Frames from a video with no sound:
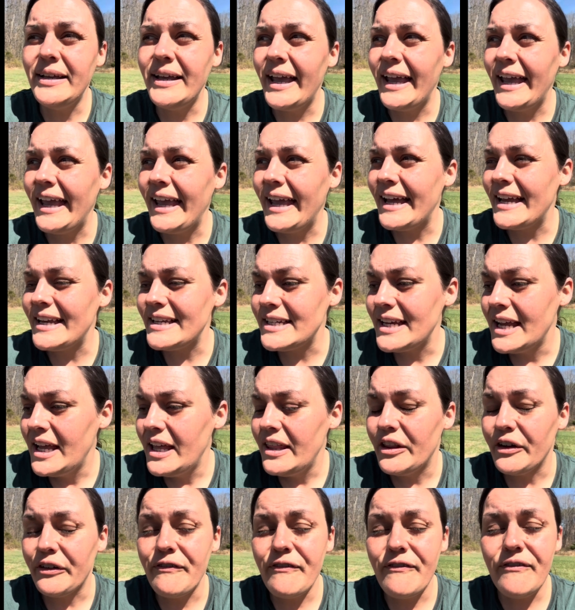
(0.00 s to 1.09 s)
and
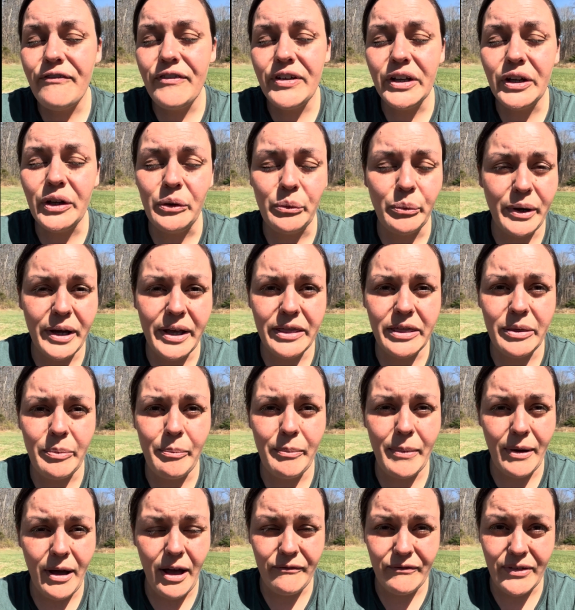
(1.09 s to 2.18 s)
they're filled with
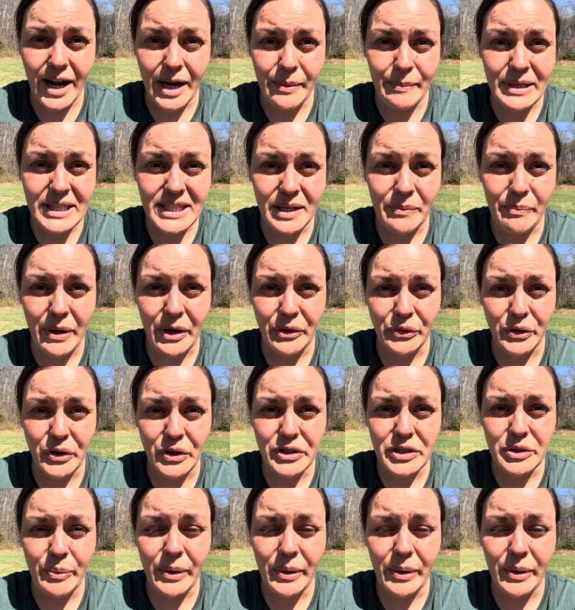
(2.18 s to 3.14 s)
vitamins and minerals.